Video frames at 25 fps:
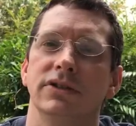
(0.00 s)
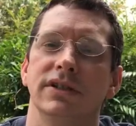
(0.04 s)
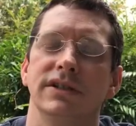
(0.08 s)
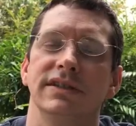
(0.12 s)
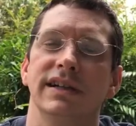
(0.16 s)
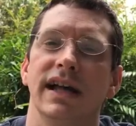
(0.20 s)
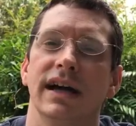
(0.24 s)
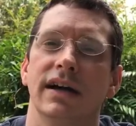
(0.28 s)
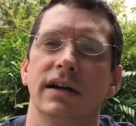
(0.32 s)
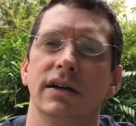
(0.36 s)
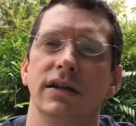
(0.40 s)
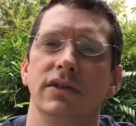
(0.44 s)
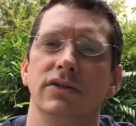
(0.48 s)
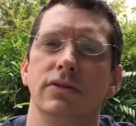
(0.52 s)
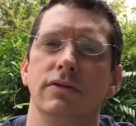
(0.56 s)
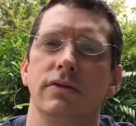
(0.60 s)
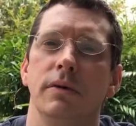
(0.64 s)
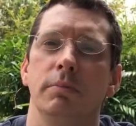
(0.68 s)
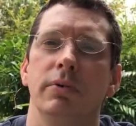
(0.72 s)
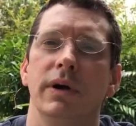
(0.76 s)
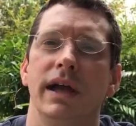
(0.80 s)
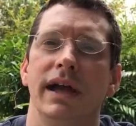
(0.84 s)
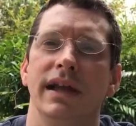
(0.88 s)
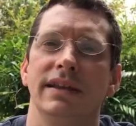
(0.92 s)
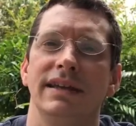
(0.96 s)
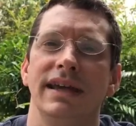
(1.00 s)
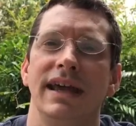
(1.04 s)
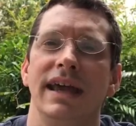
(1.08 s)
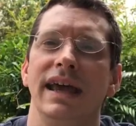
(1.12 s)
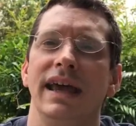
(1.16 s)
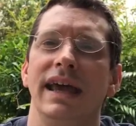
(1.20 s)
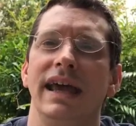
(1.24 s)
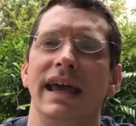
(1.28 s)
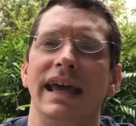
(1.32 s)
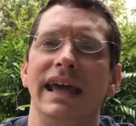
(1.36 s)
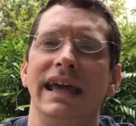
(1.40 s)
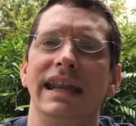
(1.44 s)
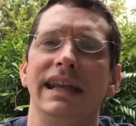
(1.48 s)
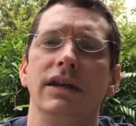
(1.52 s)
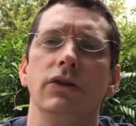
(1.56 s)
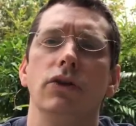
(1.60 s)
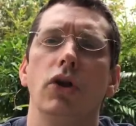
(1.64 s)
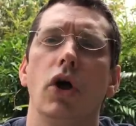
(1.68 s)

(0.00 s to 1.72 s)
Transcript: It's not going to do the brand any